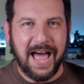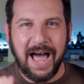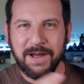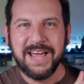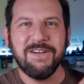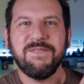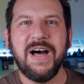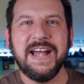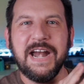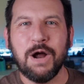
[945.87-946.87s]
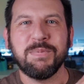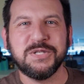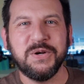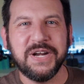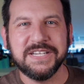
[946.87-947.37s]
I gotta find an
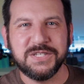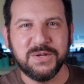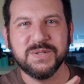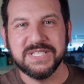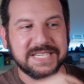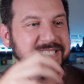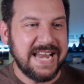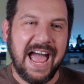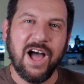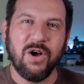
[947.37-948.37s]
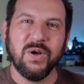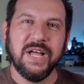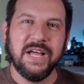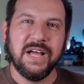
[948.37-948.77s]
opportunity to use this now,